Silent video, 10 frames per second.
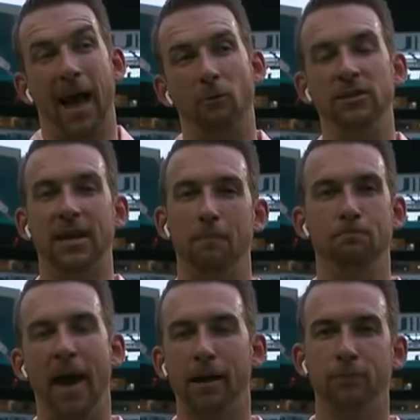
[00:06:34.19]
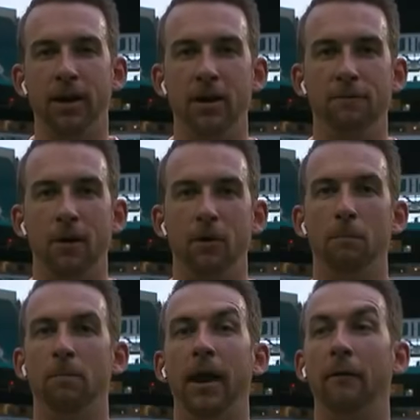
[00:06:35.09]
I wouldn't say a back-breaking
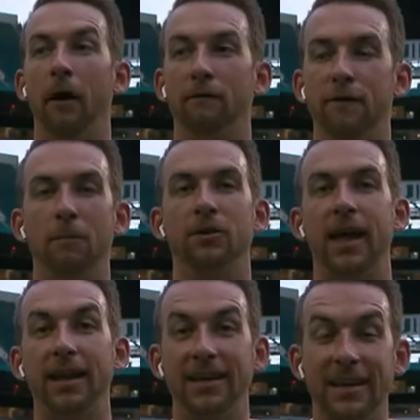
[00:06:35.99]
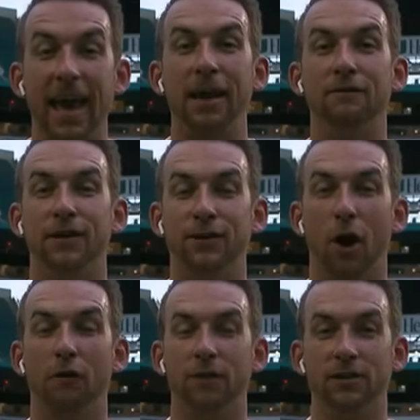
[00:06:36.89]
fumble, but a fumble that gave the
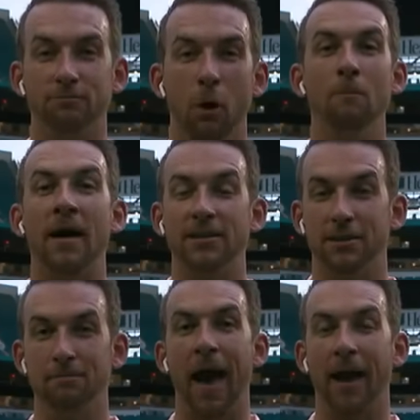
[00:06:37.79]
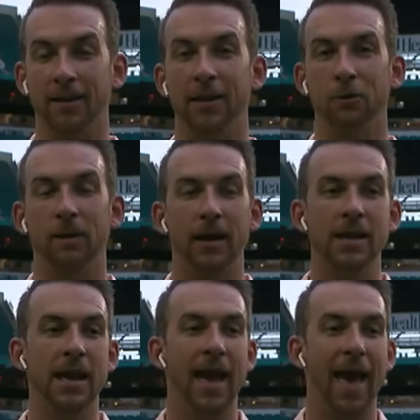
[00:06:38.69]
Dolphins momentum back a little bit.
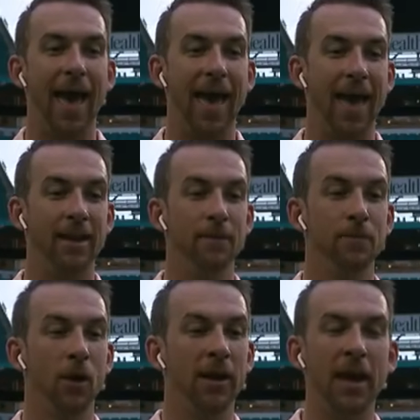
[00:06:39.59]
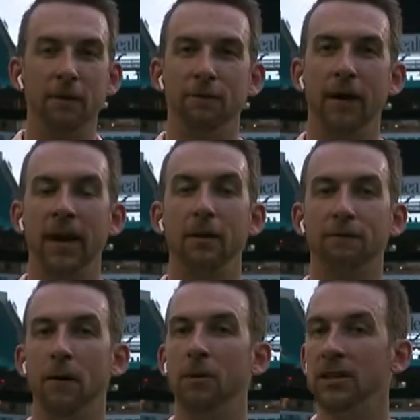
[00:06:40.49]
And he had a
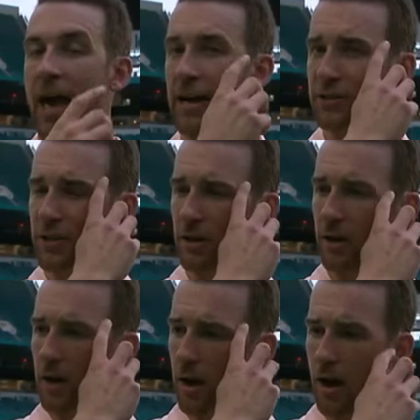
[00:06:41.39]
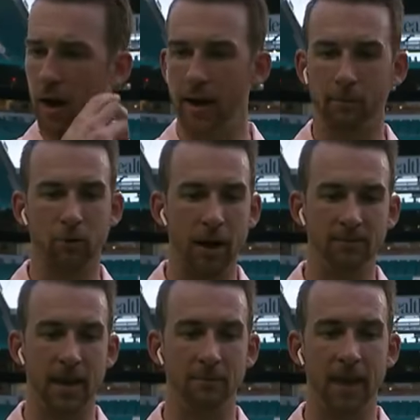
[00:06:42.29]
fumble last year in a
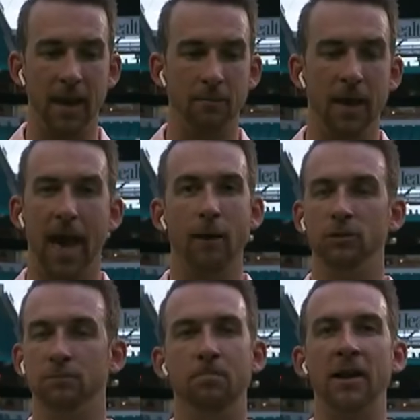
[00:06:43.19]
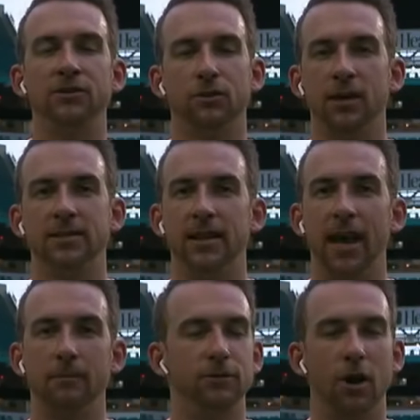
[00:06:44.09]
primetime game and was benched the rest of the
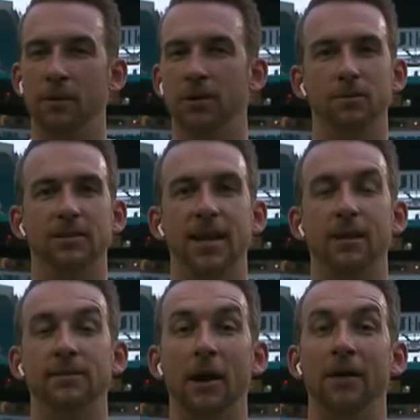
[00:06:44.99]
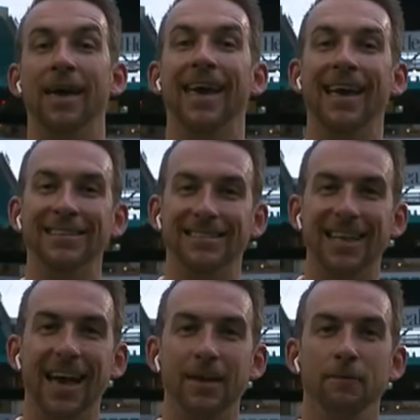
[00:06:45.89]
game. Sean McDermott sat him down.
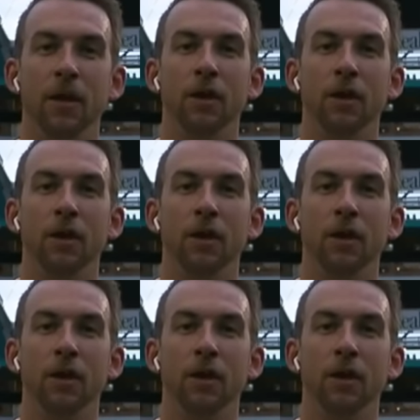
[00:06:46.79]
Instead,